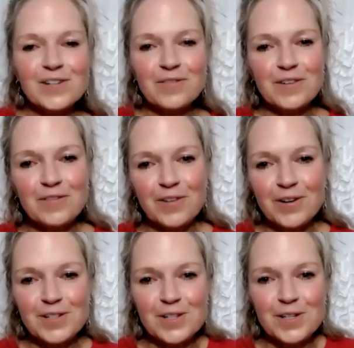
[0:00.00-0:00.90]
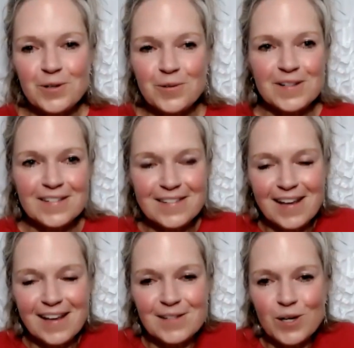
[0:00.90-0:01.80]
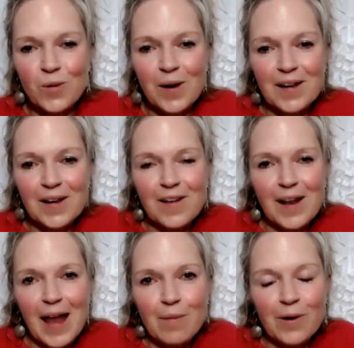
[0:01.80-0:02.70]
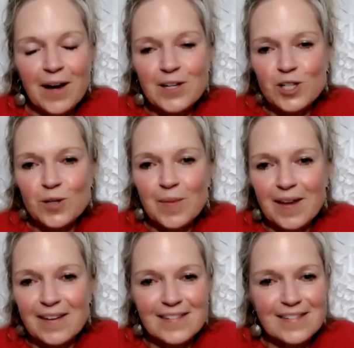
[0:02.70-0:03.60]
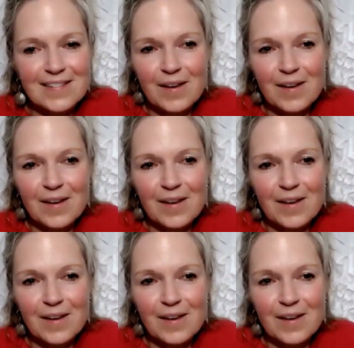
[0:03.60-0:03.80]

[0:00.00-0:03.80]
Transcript: to refer to you as as the queen of collaboration because